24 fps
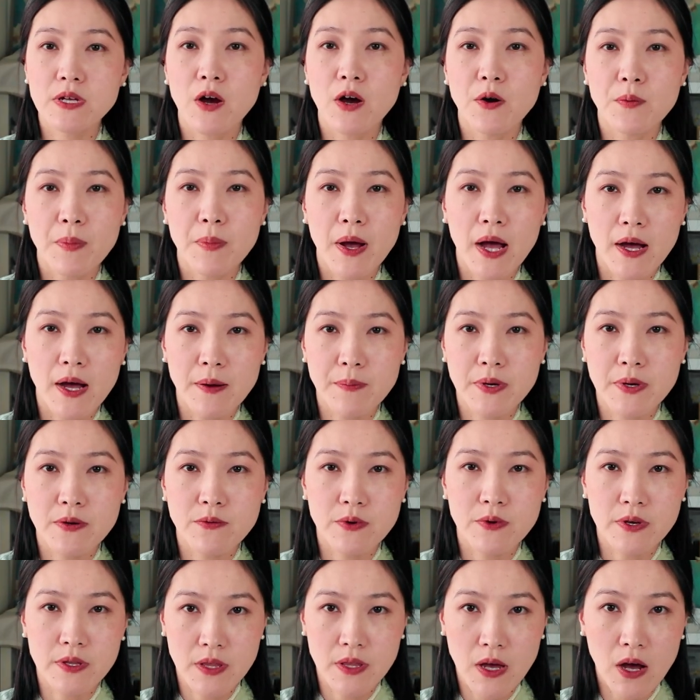top up
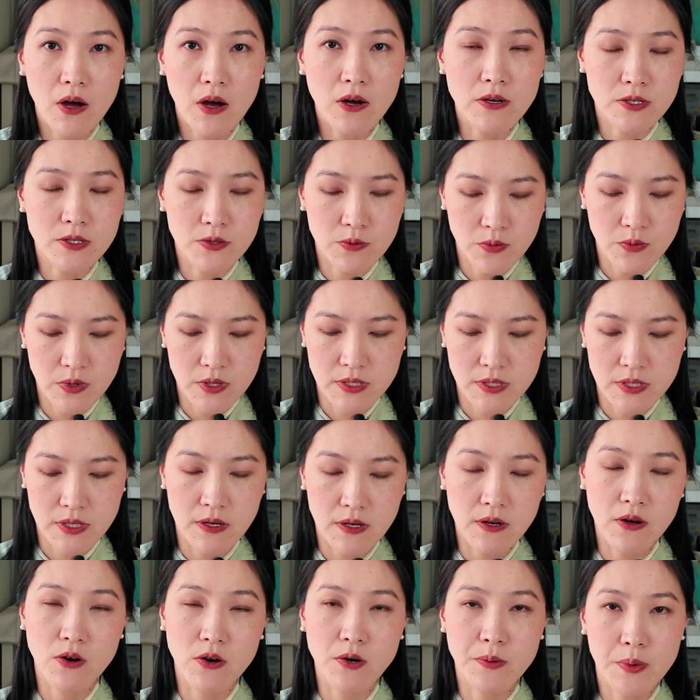with hot
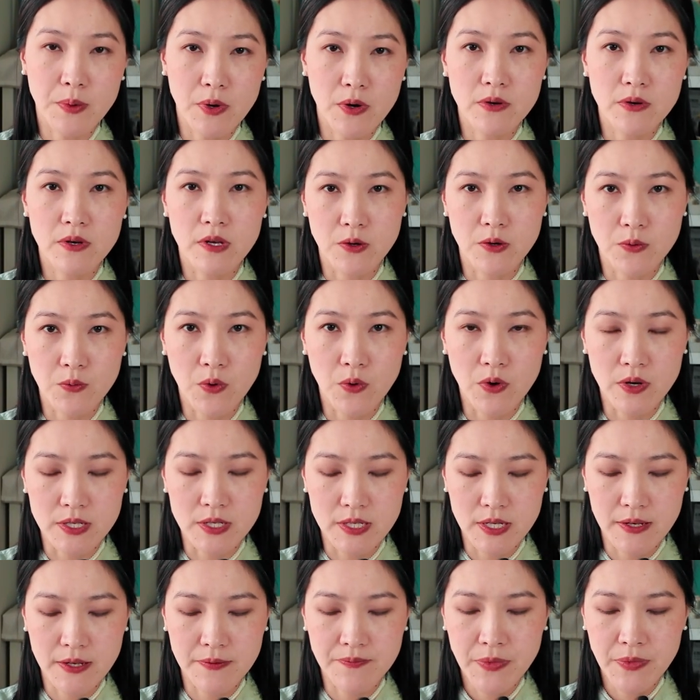water or boiling
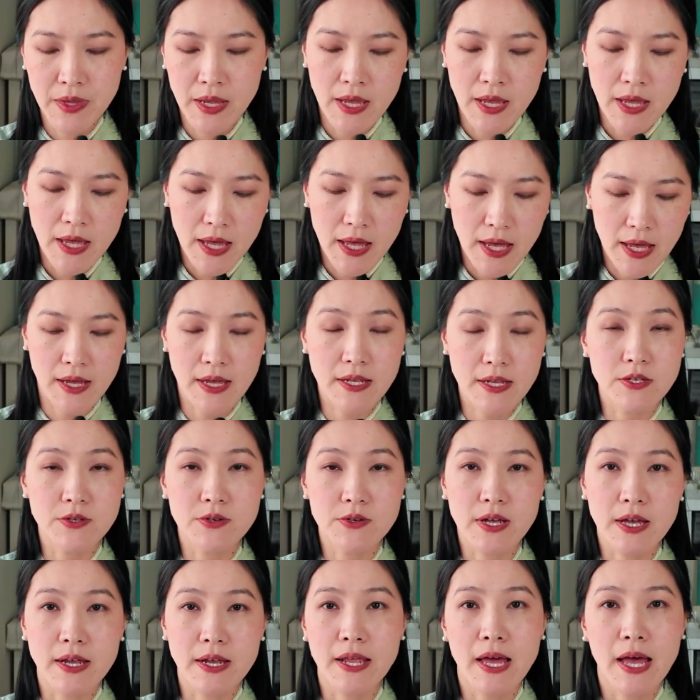water, and
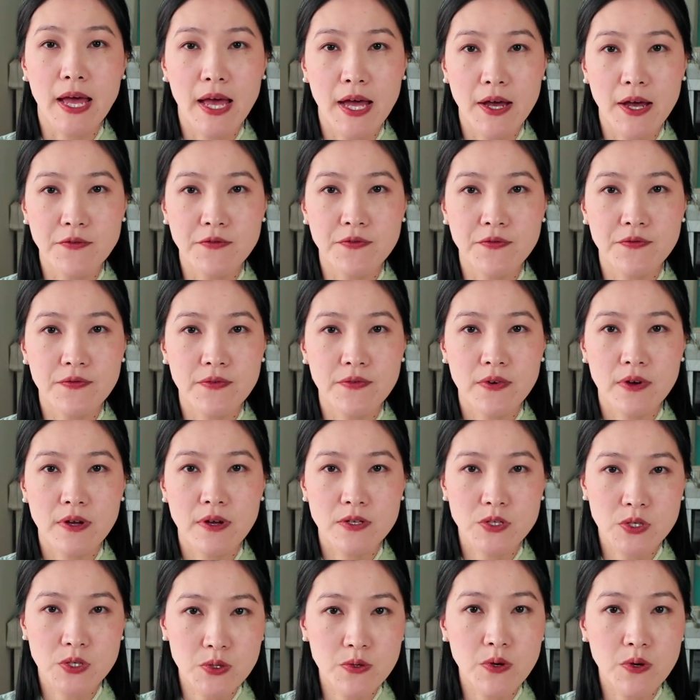you can have
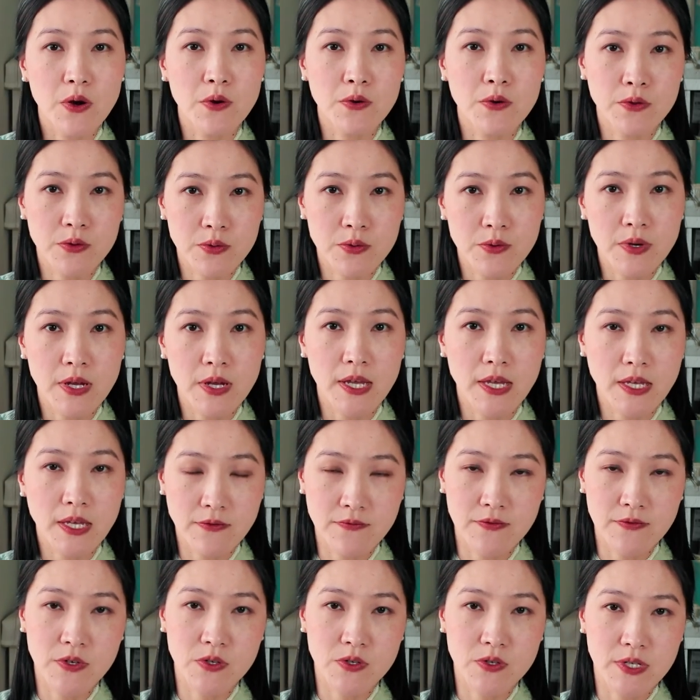2 or 3
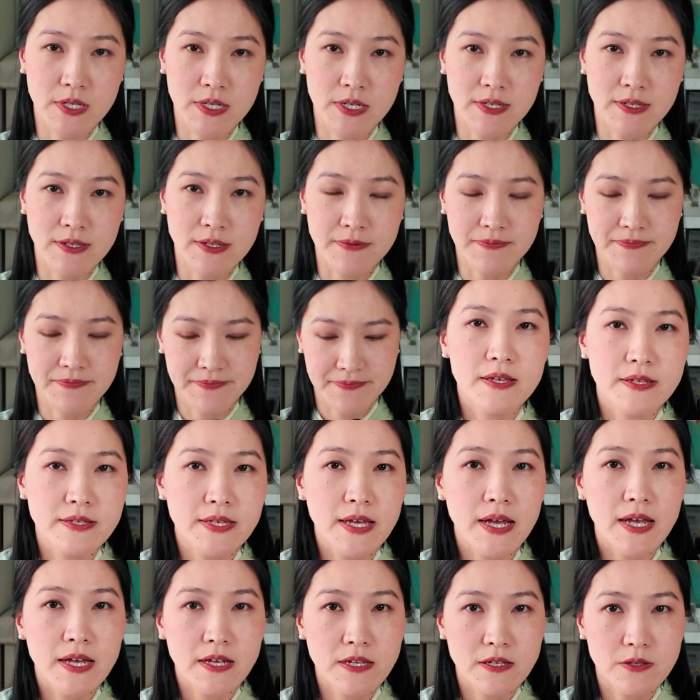infusions. The
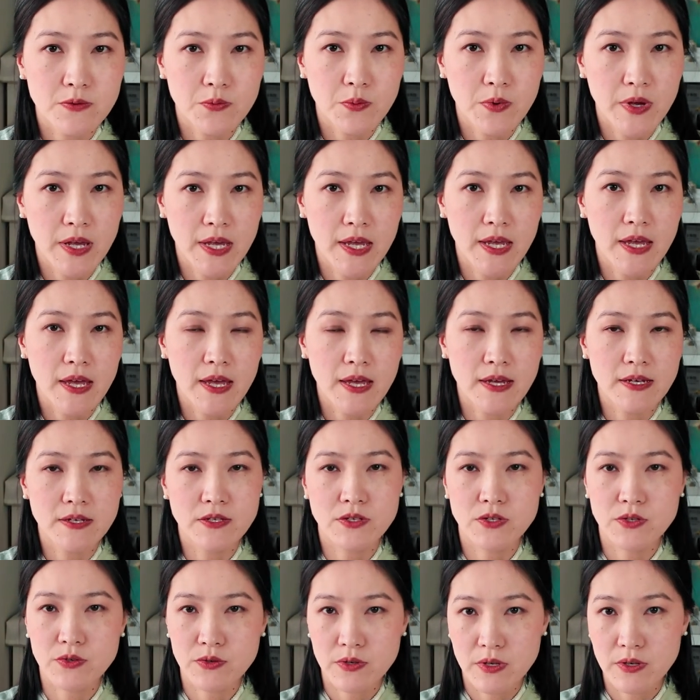second way
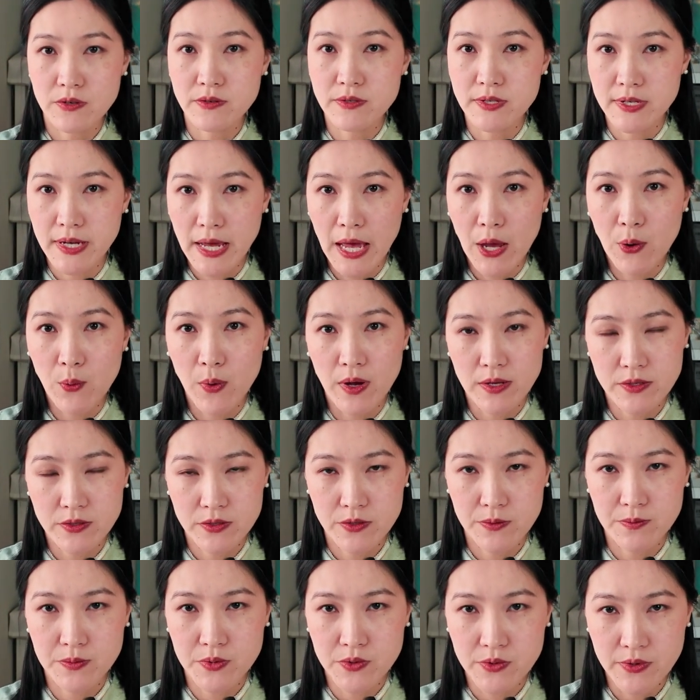is to use gaiwan
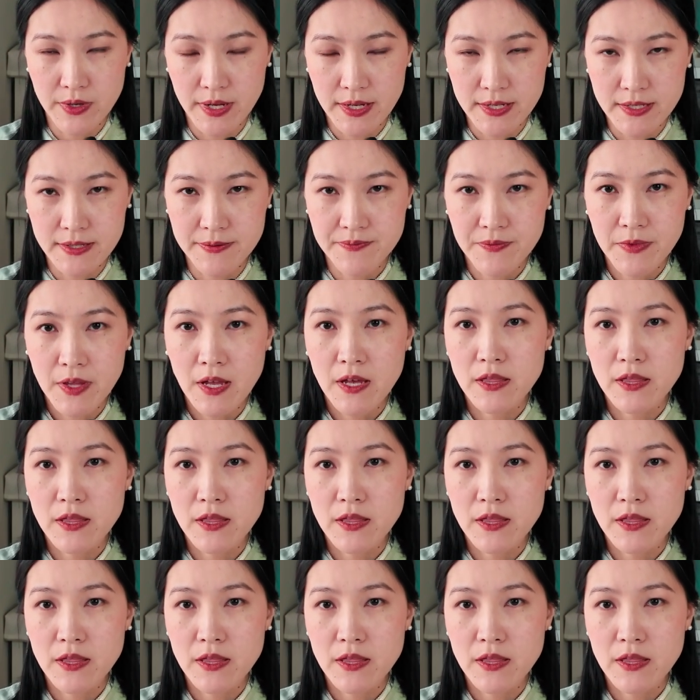to brew it.